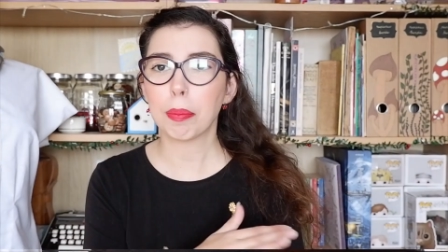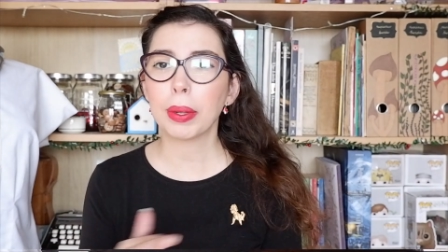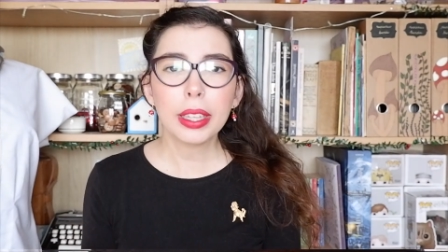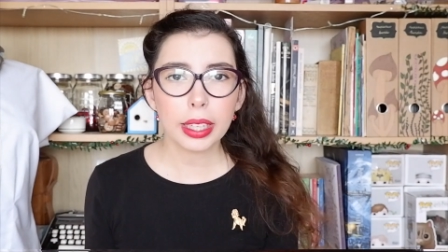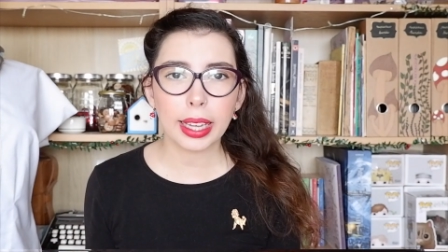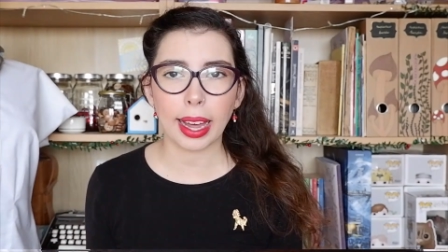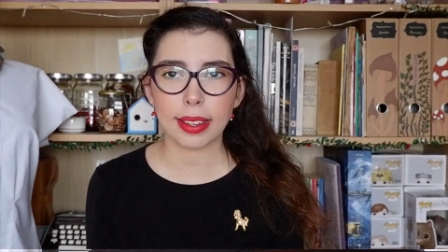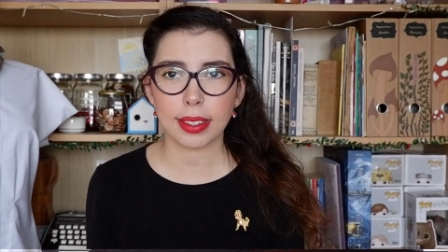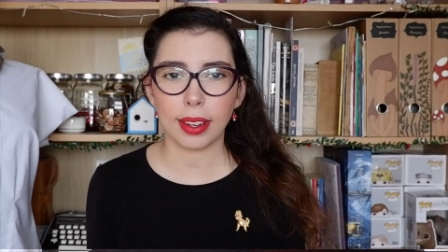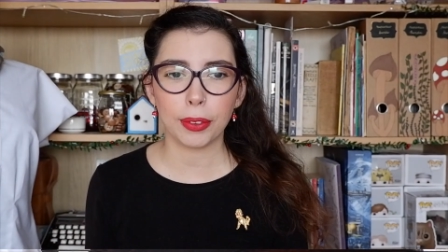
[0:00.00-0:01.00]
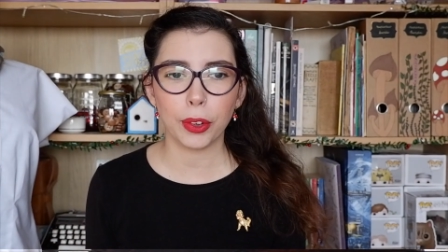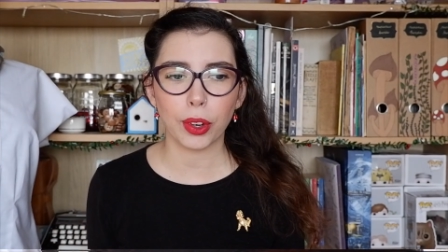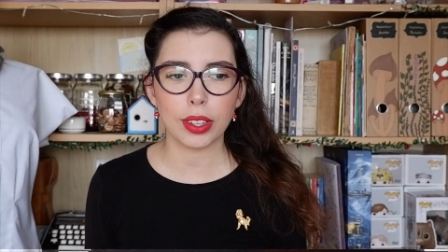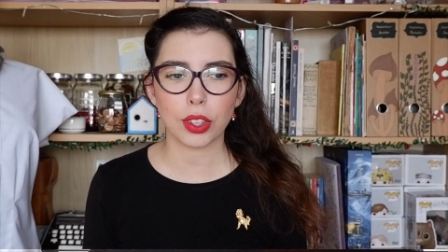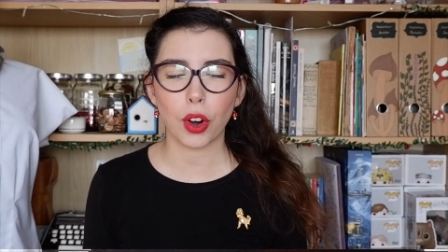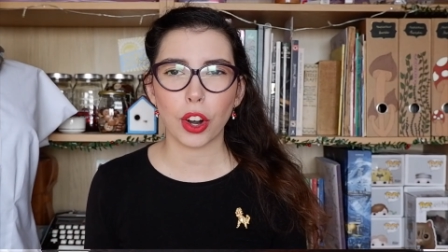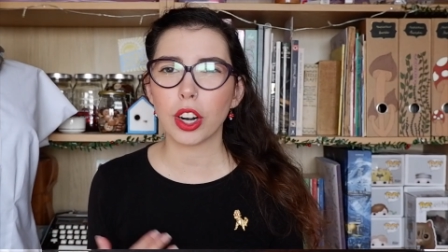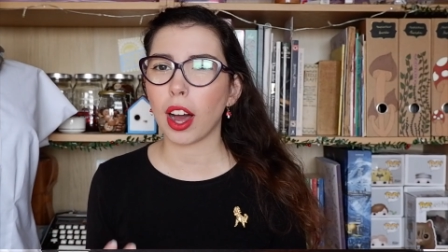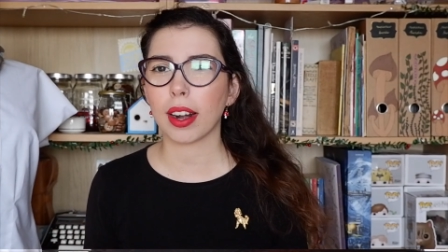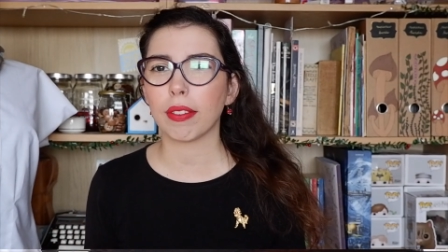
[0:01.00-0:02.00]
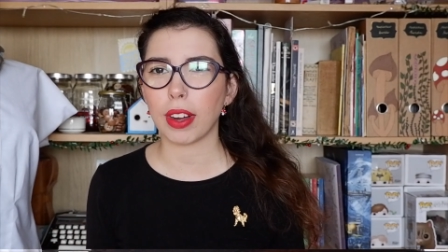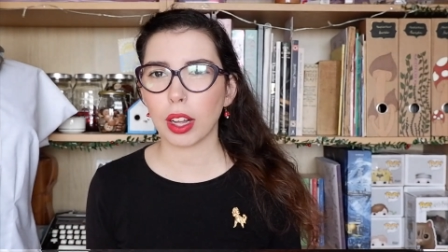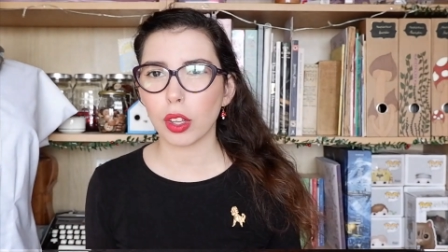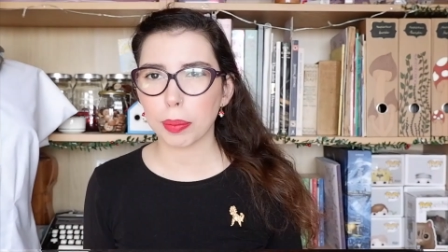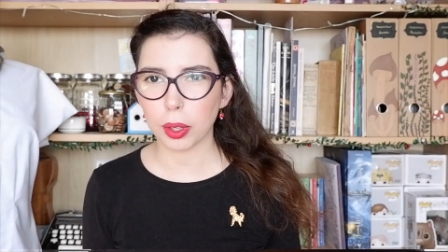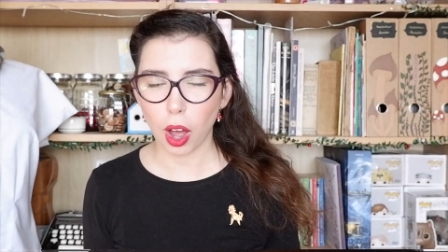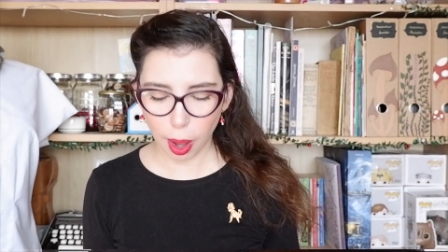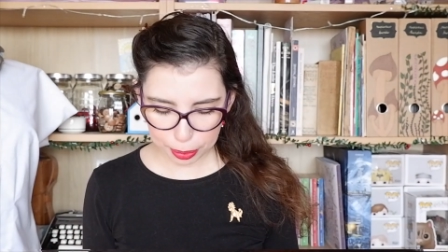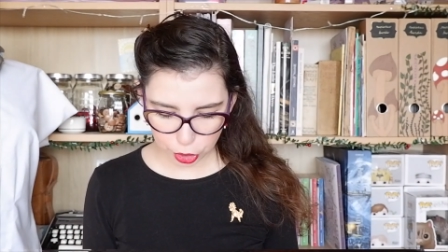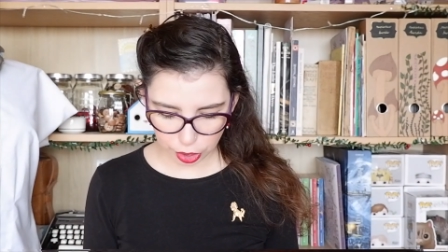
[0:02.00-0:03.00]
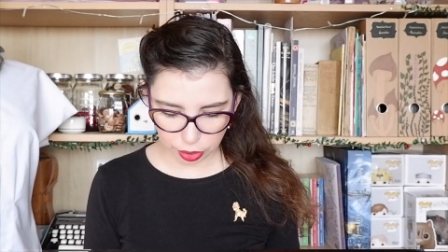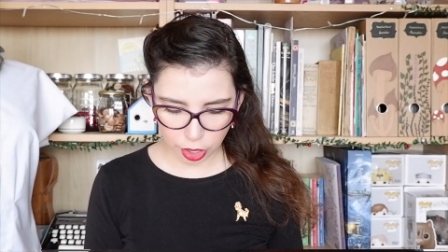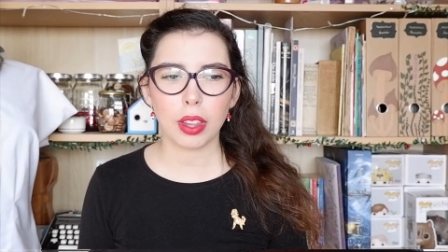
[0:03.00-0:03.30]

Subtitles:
completely cancel out noise are not a viable option.